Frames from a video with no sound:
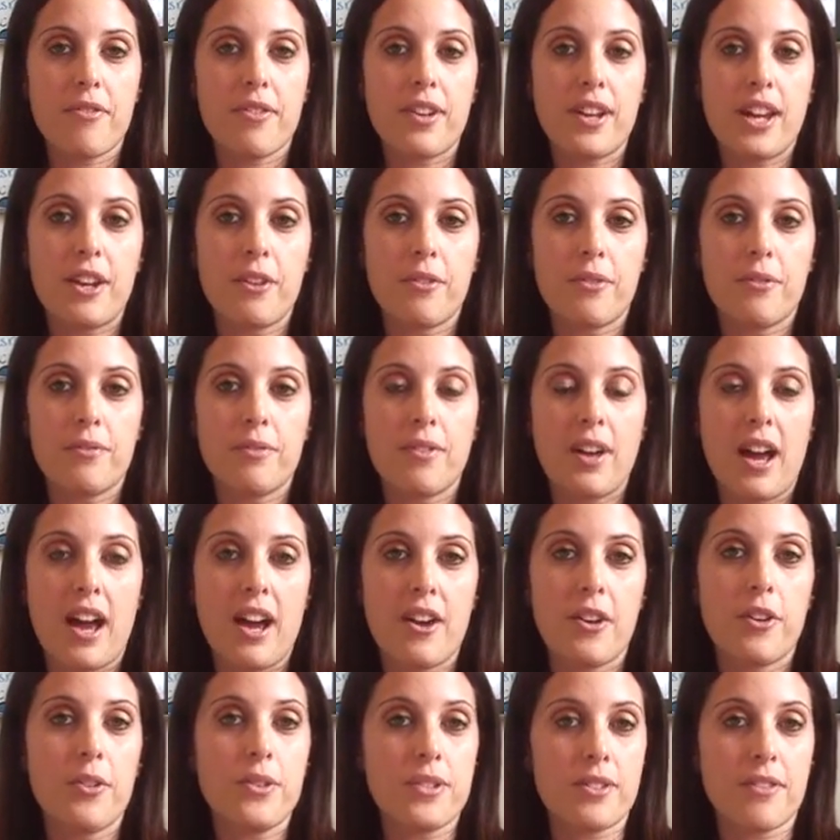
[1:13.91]
who
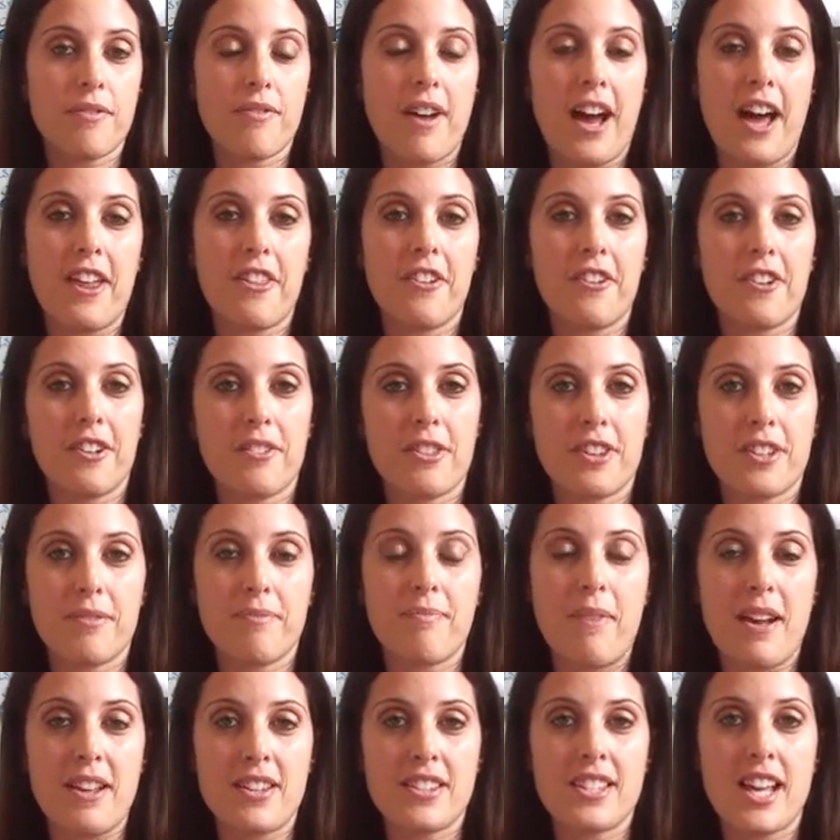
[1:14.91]
was a father at
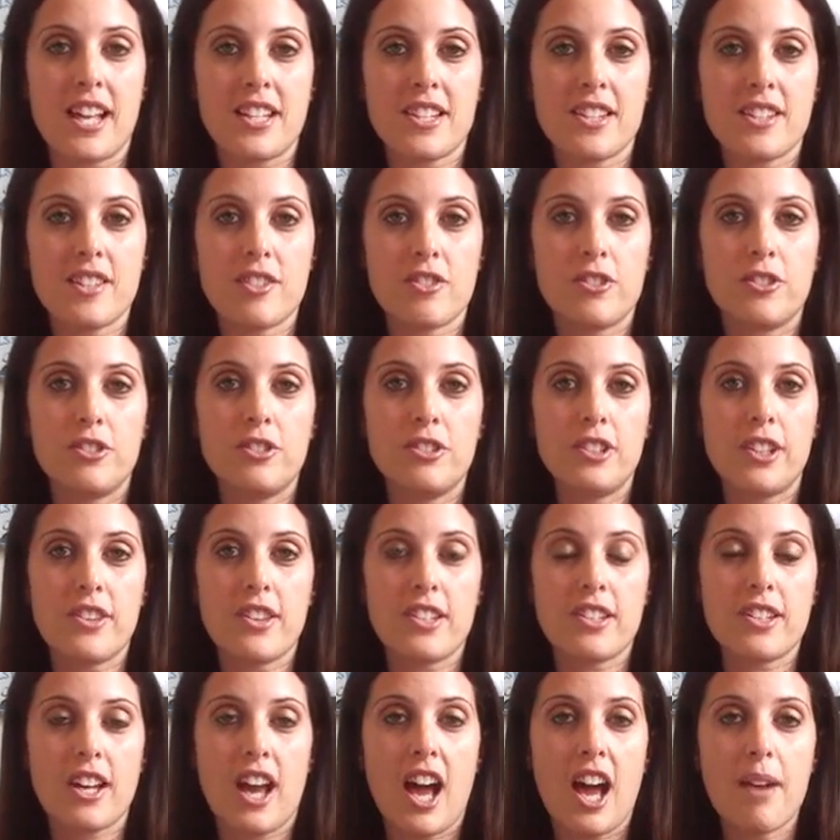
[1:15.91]
my son's school at
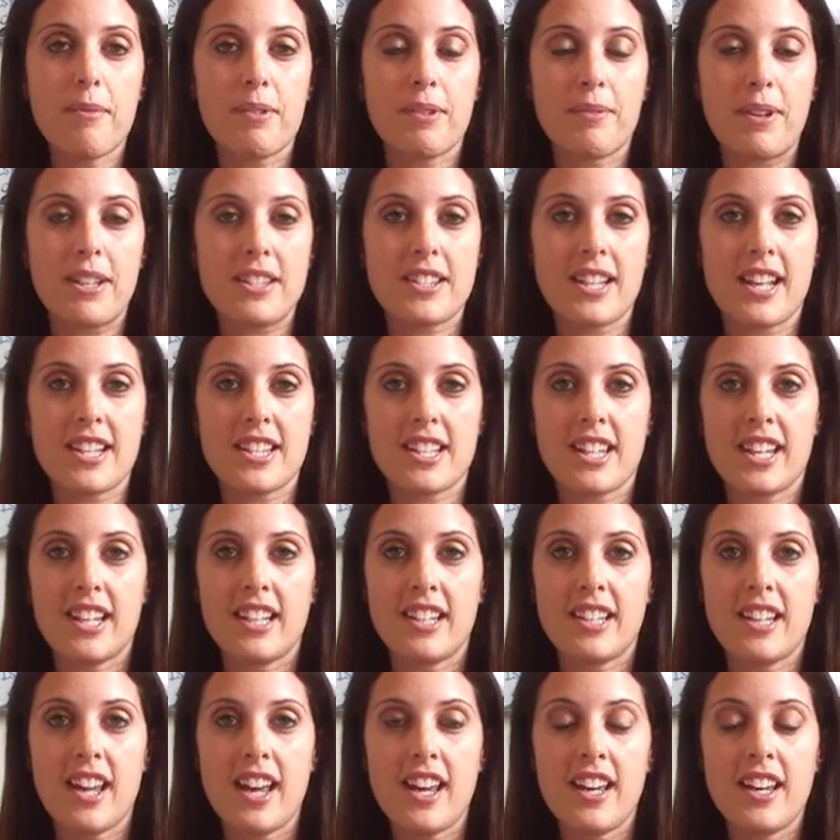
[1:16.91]
the time, at my son's
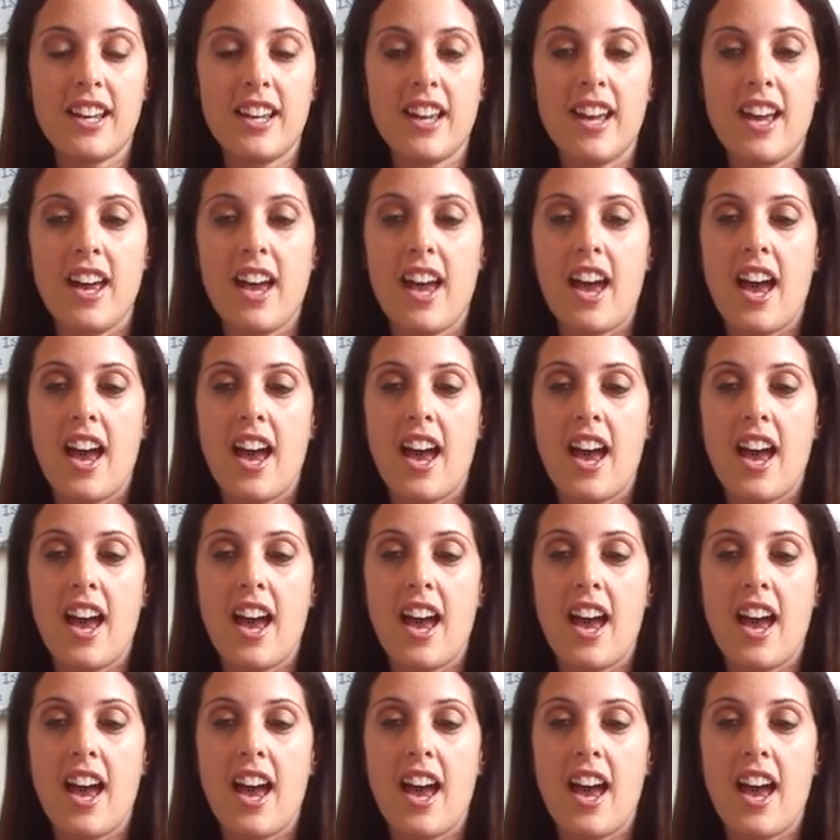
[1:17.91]
kinder.